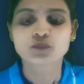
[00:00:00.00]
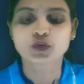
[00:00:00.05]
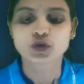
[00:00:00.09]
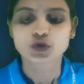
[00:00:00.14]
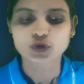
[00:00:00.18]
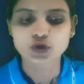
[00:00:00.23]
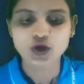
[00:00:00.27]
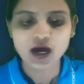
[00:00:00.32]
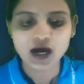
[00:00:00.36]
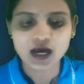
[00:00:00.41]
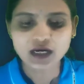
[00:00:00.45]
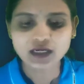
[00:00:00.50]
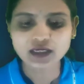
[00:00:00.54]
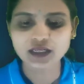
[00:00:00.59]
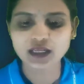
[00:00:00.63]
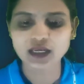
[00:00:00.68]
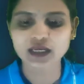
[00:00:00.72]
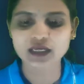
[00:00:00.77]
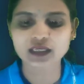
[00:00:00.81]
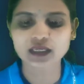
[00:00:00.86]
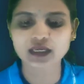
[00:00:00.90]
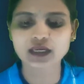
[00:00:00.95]
you are
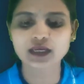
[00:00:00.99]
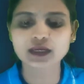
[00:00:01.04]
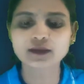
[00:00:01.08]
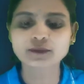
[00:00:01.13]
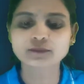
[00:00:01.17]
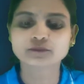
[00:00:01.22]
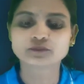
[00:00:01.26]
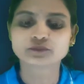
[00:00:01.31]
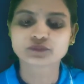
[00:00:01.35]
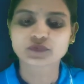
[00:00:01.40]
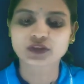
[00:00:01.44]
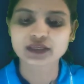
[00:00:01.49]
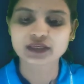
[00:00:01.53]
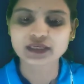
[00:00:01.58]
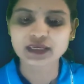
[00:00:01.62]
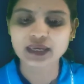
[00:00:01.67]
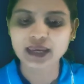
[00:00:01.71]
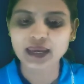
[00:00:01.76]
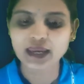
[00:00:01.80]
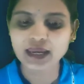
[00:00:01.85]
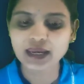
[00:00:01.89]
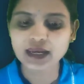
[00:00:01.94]
taking
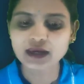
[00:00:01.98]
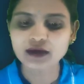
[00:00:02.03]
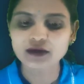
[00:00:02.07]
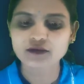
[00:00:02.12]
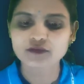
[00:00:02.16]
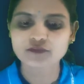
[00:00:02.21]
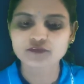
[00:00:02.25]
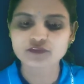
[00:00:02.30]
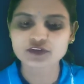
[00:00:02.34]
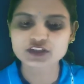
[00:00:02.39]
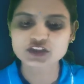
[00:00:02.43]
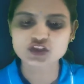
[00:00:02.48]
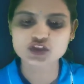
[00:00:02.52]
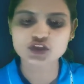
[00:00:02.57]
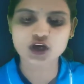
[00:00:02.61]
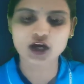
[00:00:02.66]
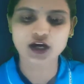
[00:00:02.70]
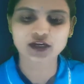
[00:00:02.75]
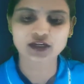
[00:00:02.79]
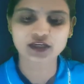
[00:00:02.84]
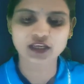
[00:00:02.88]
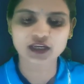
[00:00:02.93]
A which you
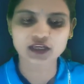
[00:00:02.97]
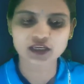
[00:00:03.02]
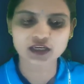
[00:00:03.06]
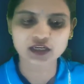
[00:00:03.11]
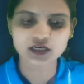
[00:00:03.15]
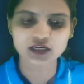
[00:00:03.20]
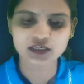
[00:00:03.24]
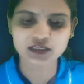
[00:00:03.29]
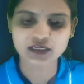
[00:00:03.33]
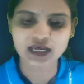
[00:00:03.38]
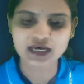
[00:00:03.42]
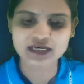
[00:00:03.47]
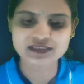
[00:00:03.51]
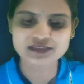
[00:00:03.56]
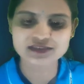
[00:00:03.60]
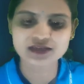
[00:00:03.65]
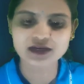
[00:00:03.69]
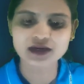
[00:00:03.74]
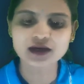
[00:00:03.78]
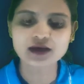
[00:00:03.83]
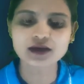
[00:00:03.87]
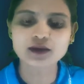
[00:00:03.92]
are taking it as
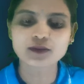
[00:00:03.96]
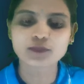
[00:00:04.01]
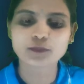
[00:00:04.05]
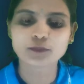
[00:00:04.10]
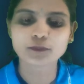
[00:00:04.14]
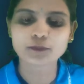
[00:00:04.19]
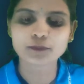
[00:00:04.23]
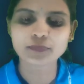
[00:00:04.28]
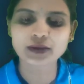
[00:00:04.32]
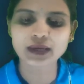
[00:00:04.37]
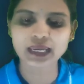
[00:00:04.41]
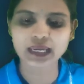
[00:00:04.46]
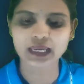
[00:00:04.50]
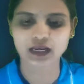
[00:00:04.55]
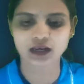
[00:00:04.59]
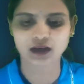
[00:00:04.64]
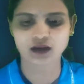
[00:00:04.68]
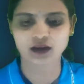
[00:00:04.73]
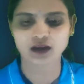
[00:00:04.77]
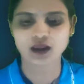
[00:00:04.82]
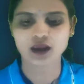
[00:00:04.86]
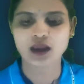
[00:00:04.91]
a
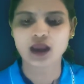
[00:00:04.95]
male